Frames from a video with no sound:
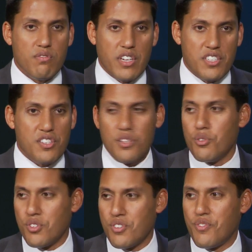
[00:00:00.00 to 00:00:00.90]

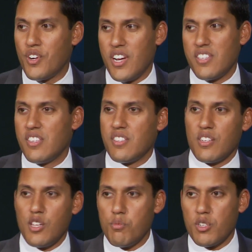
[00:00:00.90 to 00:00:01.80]
excuse for us as a
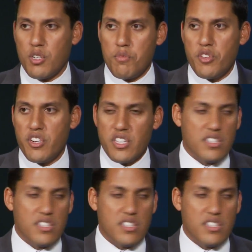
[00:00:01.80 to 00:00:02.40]
global community